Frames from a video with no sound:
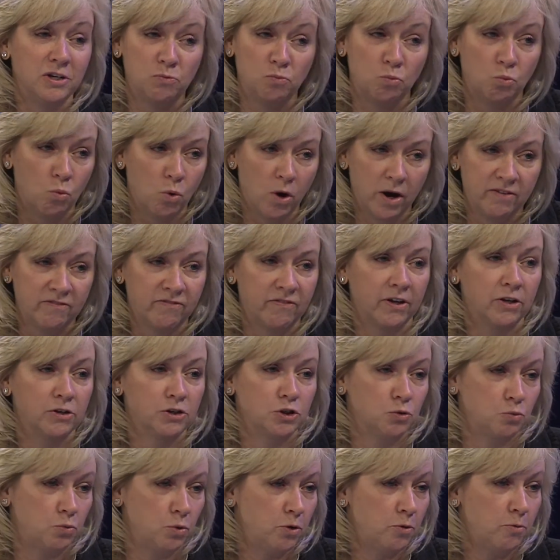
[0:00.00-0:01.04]
in one fell
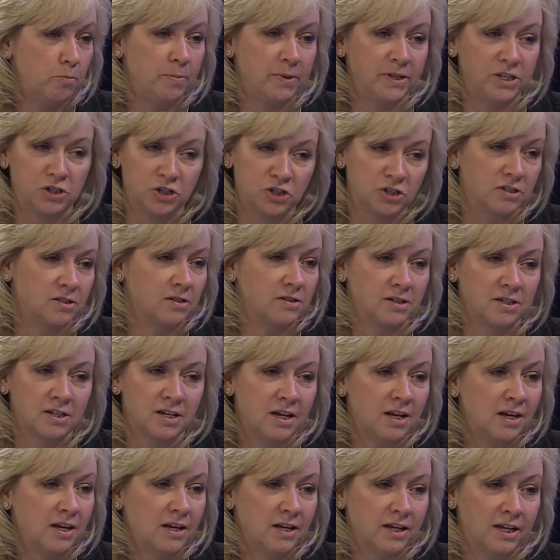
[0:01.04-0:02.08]
swoop. It's just
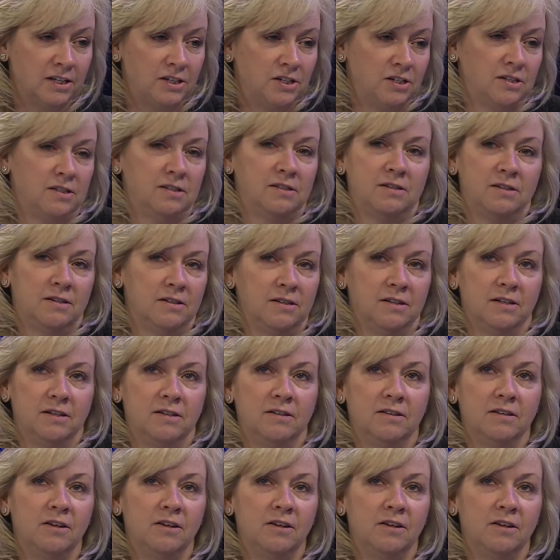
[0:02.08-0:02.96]
it's just a, uh,